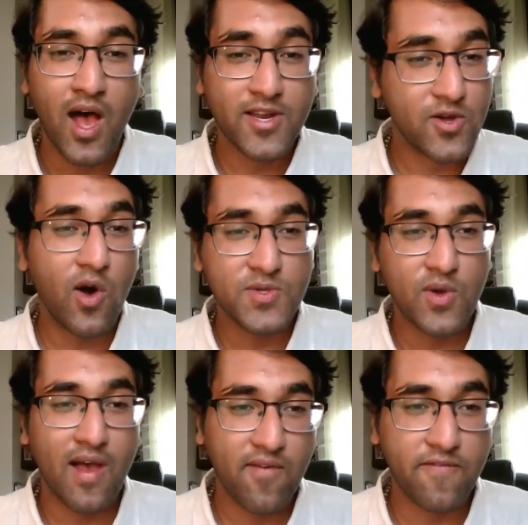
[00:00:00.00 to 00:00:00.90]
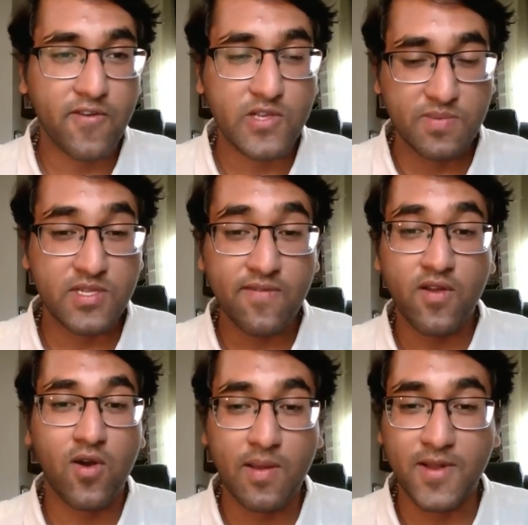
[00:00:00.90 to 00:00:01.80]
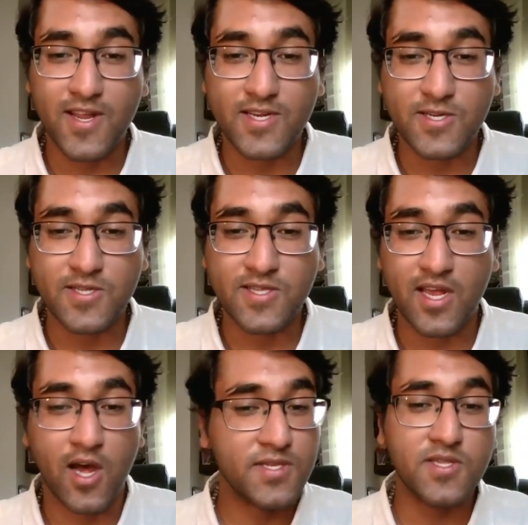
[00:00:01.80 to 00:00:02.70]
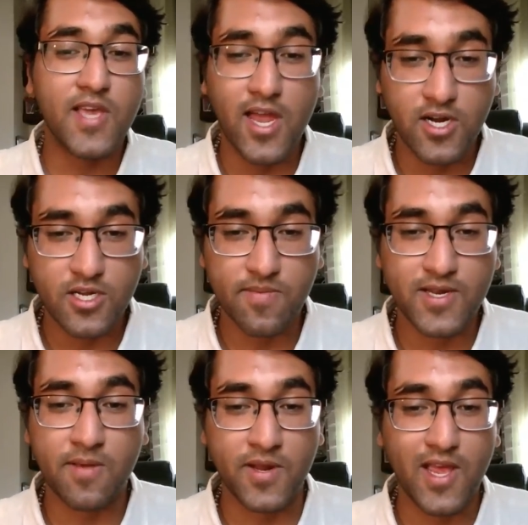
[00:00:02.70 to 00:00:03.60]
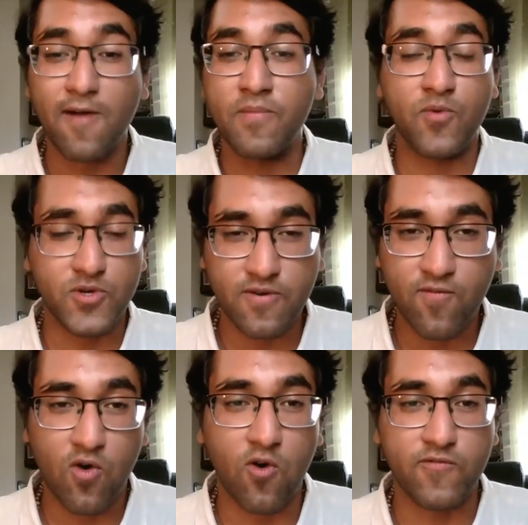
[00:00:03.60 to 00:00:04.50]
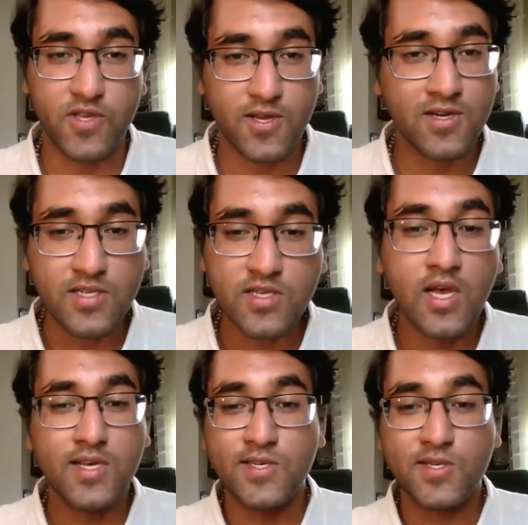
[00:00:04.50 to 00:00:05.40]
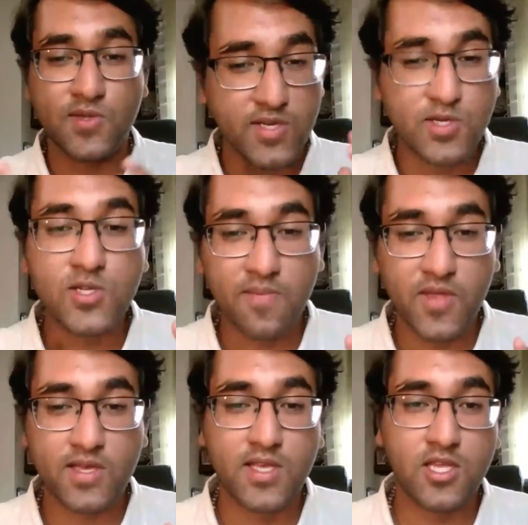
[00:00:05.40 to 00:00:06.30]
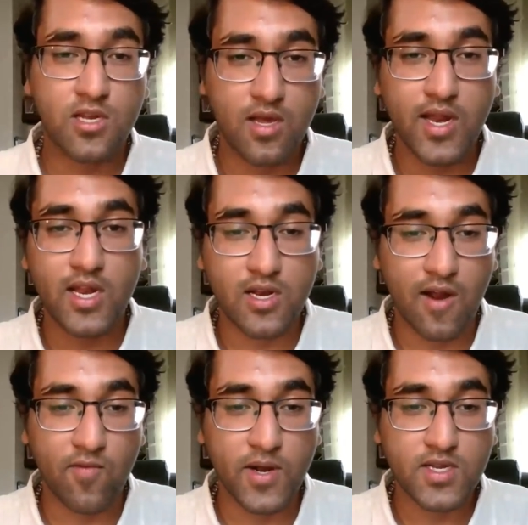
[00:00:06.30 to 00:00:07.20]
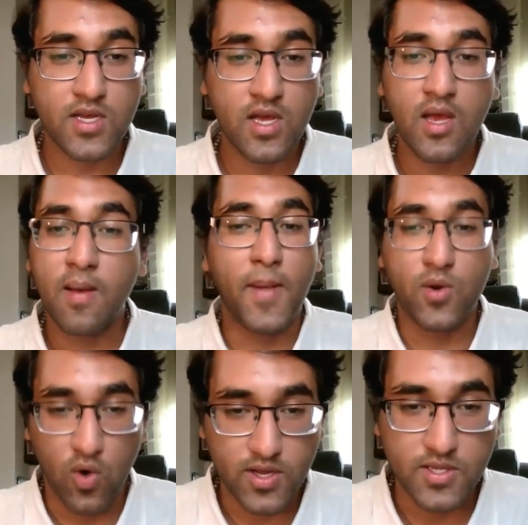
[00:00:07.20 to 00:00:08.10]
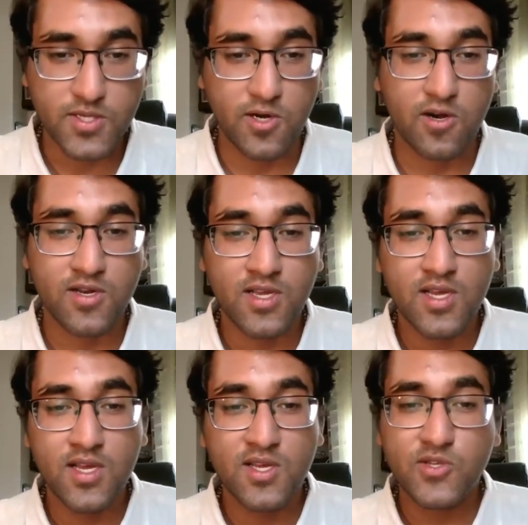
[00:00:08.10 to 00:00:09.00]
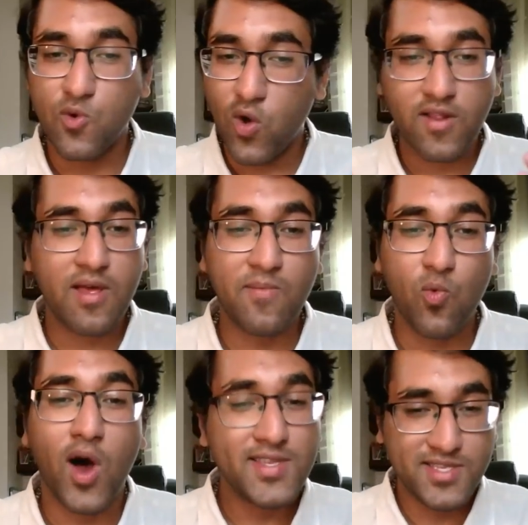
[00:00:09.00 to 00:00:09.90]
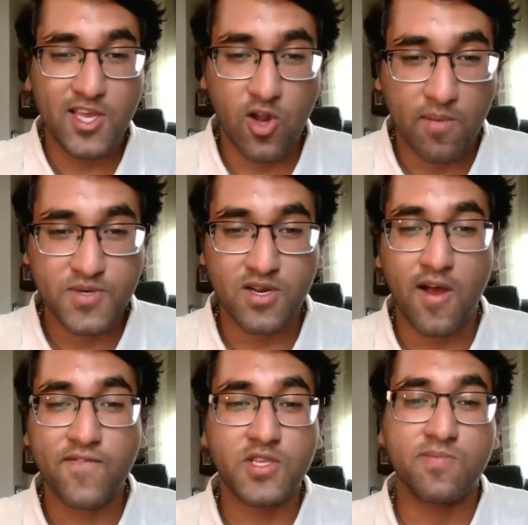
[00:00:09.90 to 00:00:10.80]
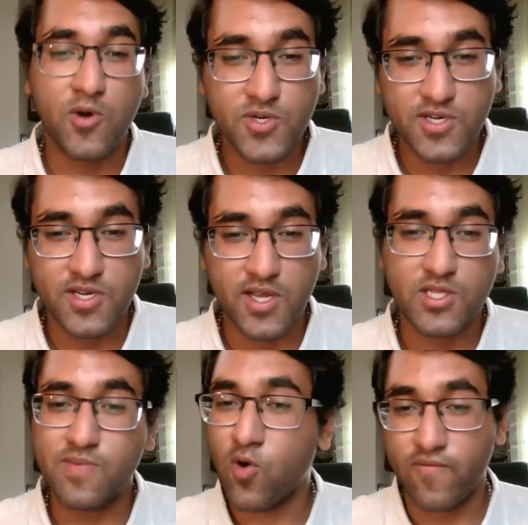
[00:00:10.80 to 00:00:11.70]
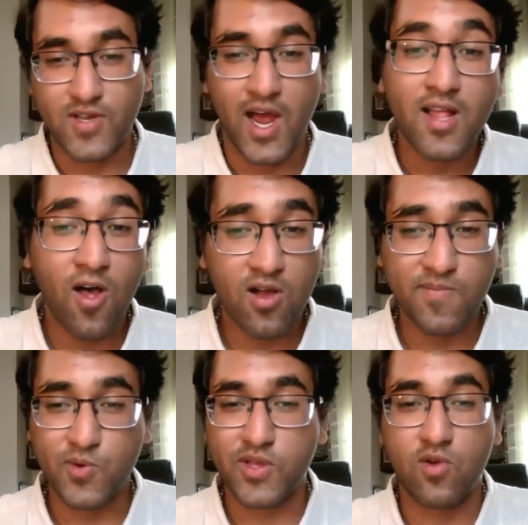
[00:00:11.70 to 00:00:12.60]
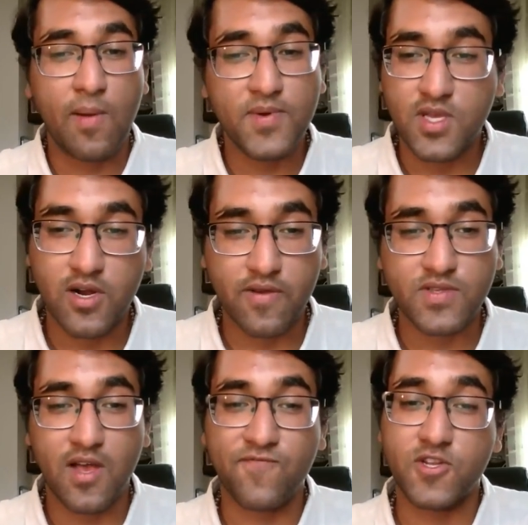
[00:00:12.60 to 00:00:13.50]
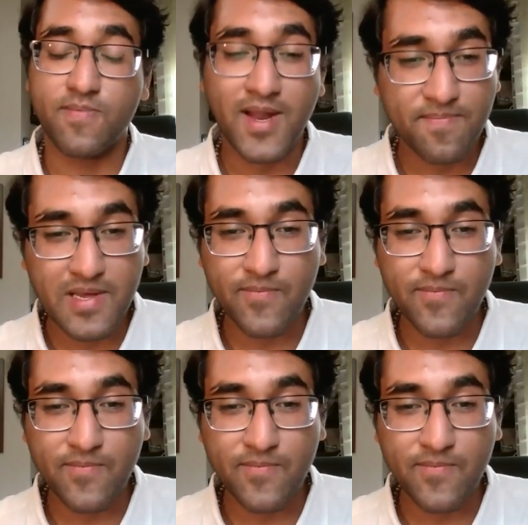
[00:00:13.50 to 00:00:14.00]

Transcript: I do also have a few specific recommendations that us at the Canada Quebec Committee have been pushing for over the years. So these are some things that the Canadian government might want to consider. Hmm. So one of them was the adoption of this motion in support of dialogue between the representatives of the Tibetan